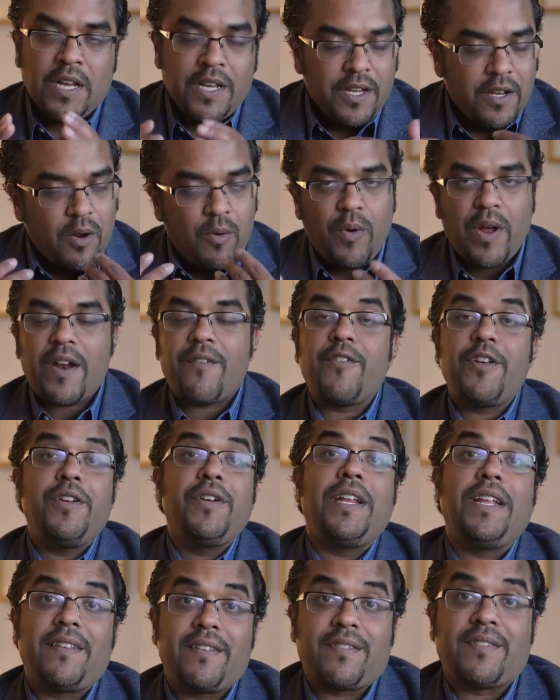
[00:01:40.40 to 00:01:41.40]
whatever you
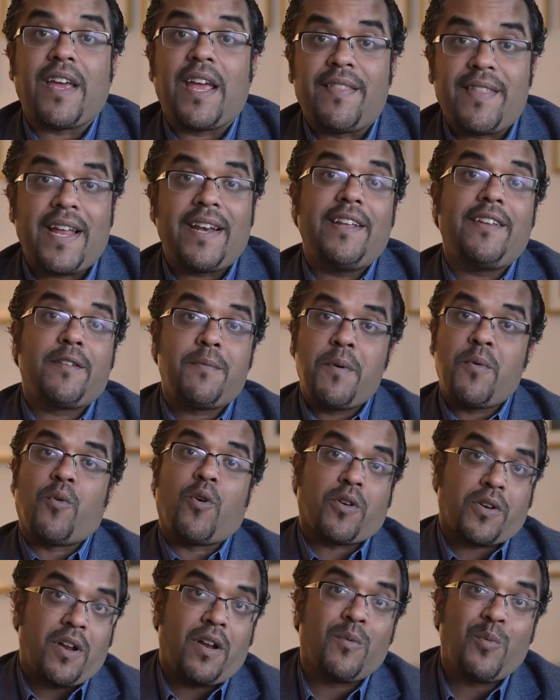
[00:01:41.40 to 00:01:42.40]
need to say, and that needs to be
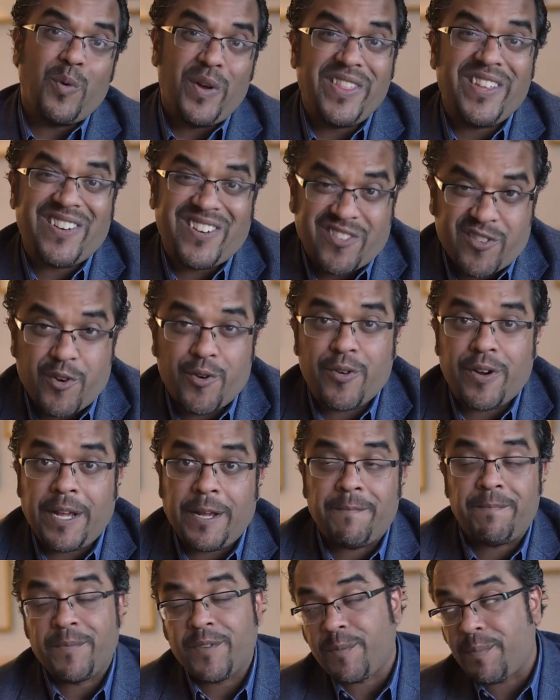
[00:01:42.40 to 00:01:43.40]
worked on with an attorney.
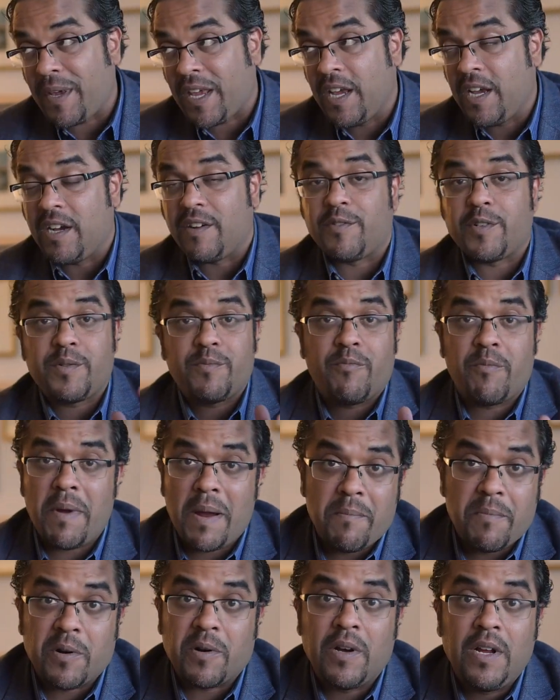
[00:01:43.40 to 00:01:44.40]
Speaking of it,
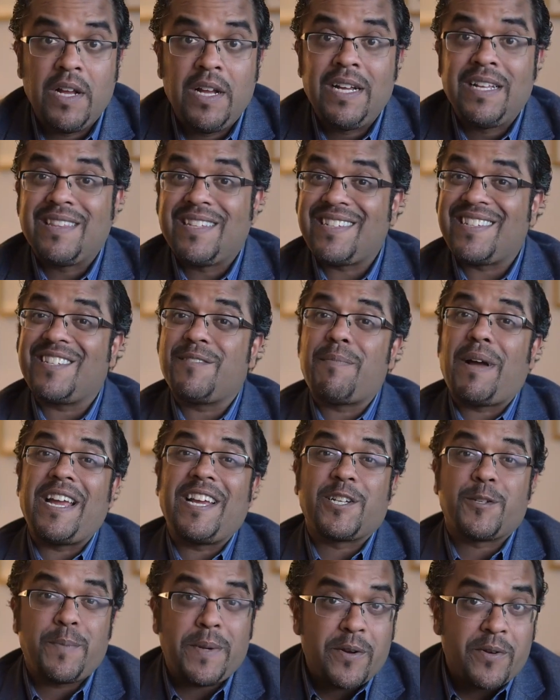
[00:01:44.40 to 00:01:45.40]
remember, this is my
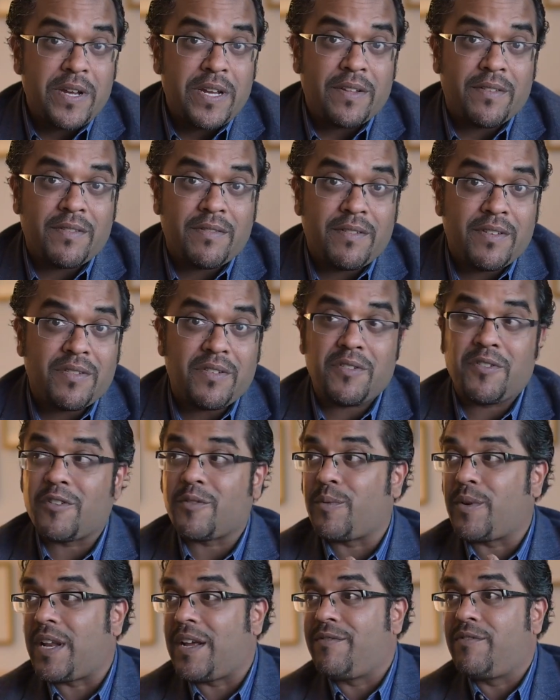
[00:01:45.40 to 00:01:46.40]
experience. This is
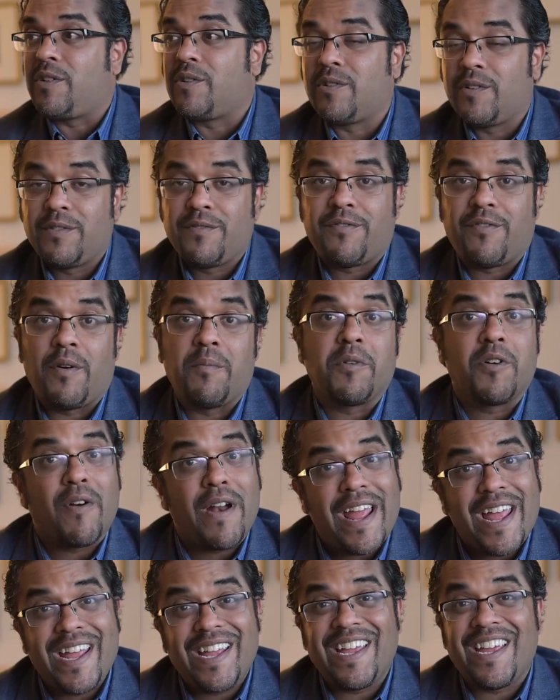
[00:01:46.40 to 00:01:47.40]
just what I've learned from
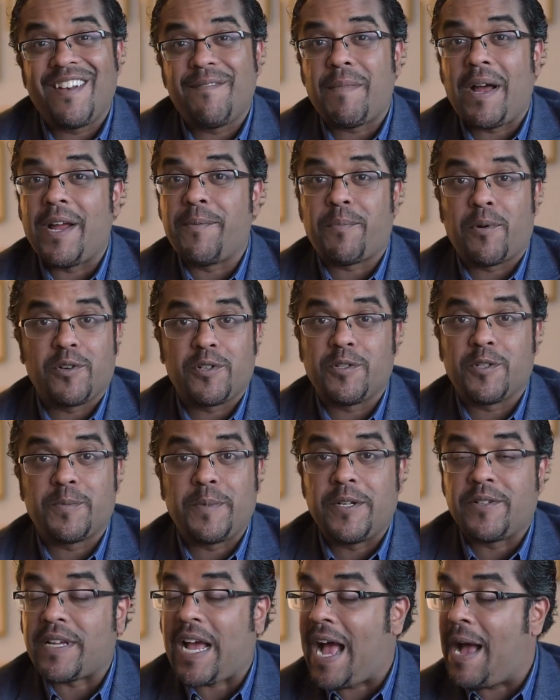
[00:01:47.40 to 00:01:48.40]
Greg and my personal
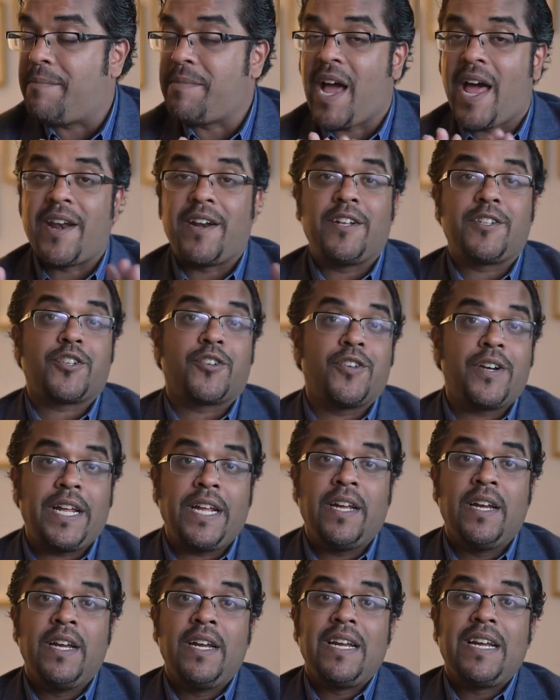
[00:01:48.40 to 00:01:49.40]
experience. I'm not an
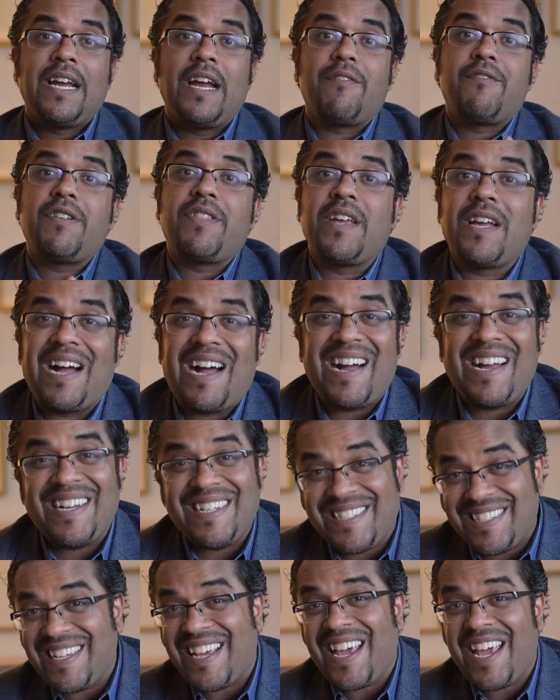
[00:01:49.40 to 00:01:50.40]
attorney. Everything I
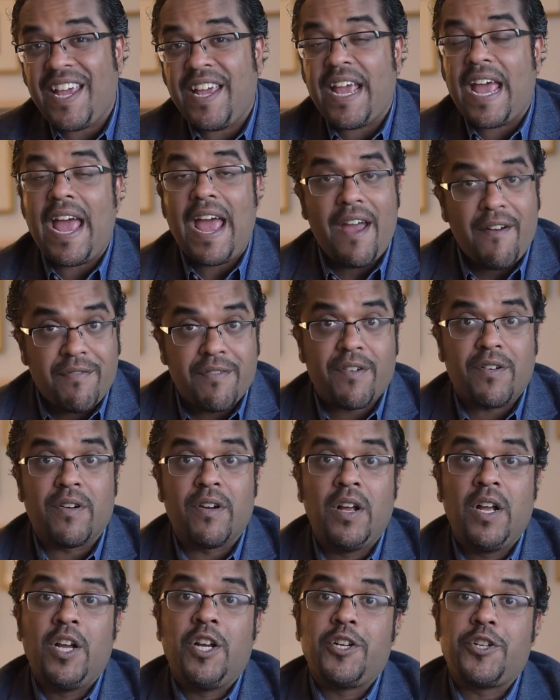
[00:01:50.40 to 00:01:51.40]
say ever
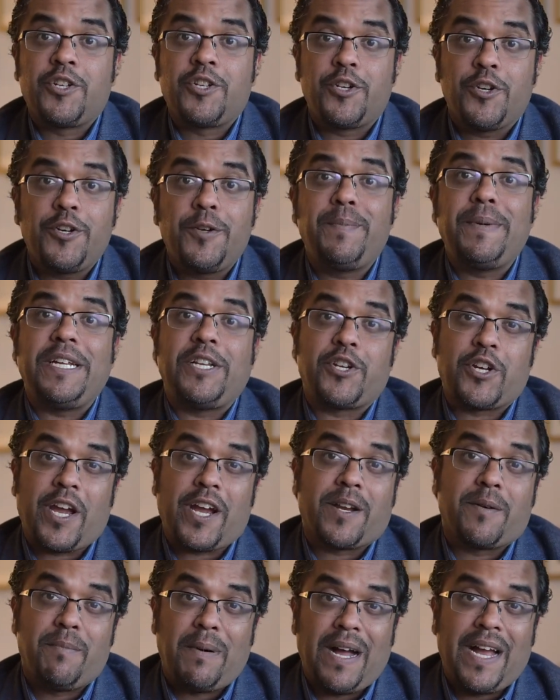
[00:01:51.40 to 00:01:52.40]
should be
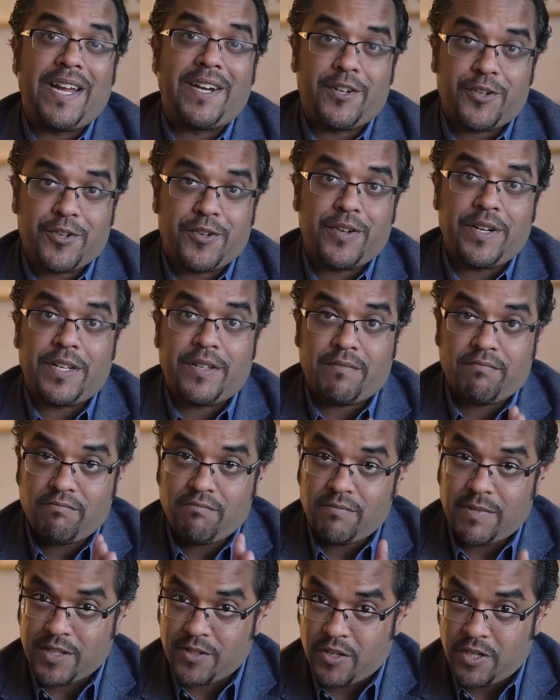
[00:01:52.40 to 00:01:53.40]
checked by an attorney.
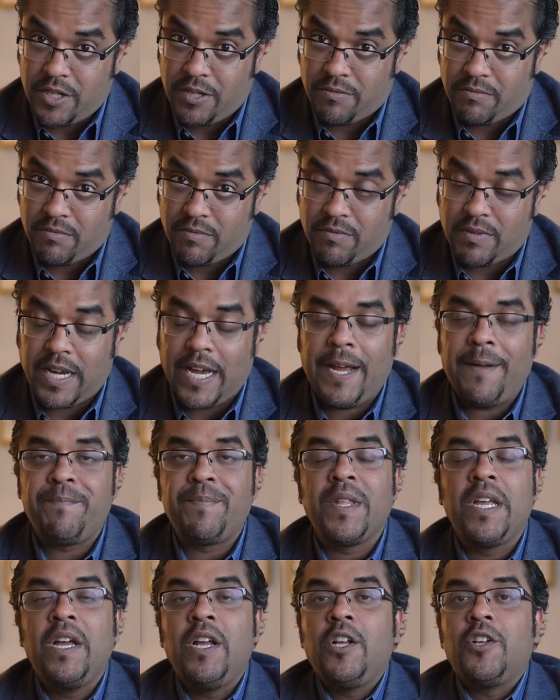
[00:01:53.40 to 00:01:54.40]
That's on you, okay?
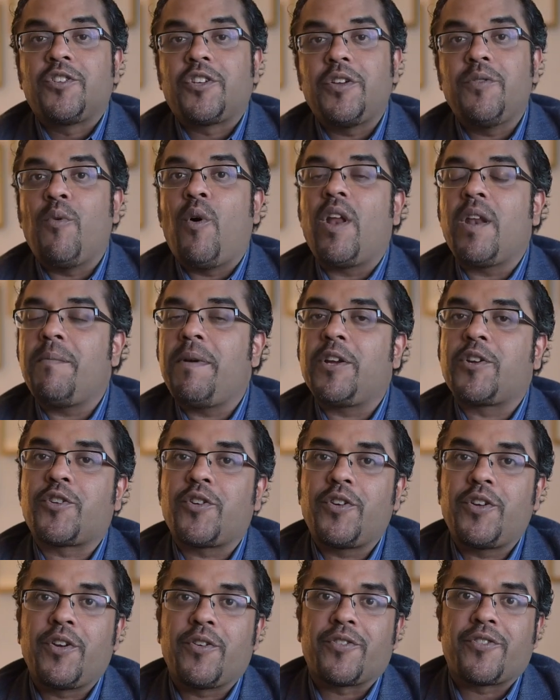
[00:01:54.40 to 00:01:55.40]
So you want to make
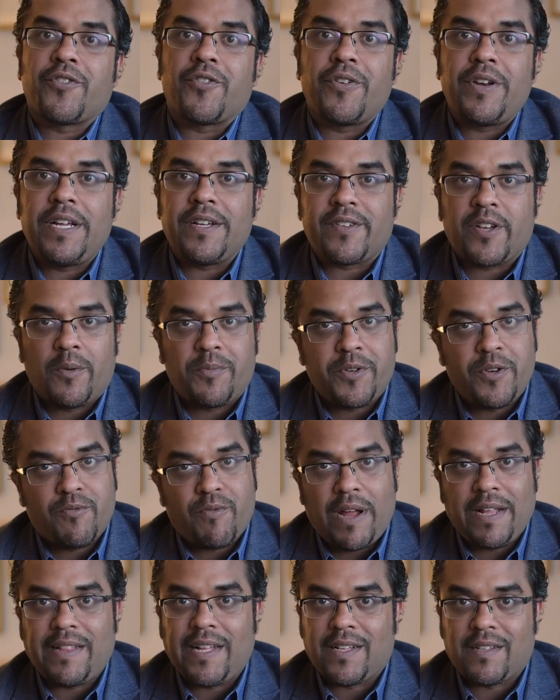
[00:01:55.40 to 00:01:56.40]
sure your attorney has helped you
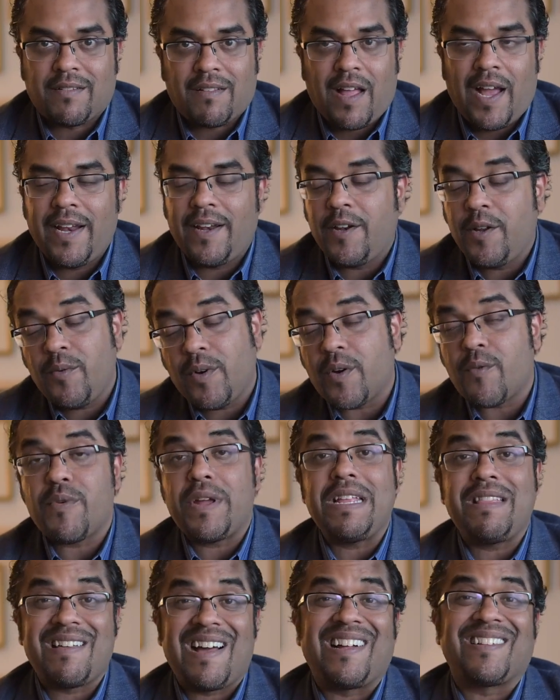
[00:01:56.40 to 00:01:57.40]
write that slide, and you want to
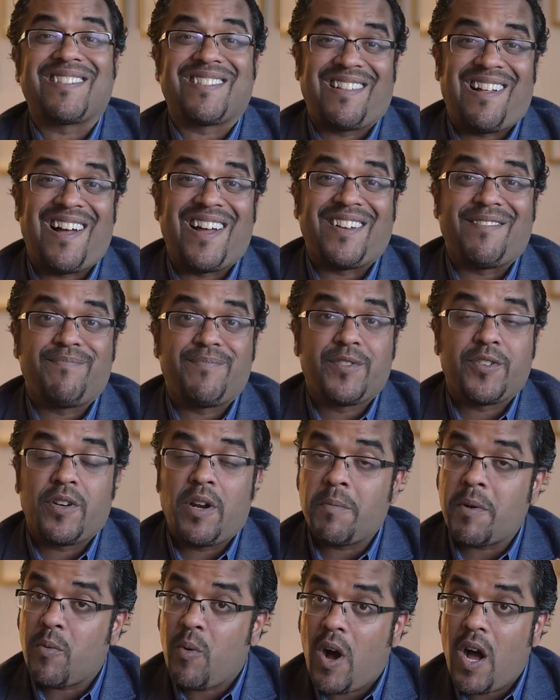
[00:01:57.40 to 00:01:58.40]
read that slide. So
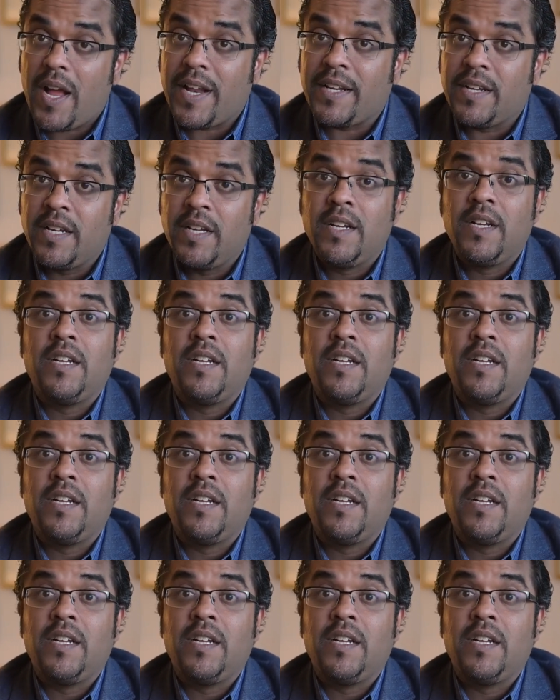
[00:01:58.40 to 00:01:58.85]
number one,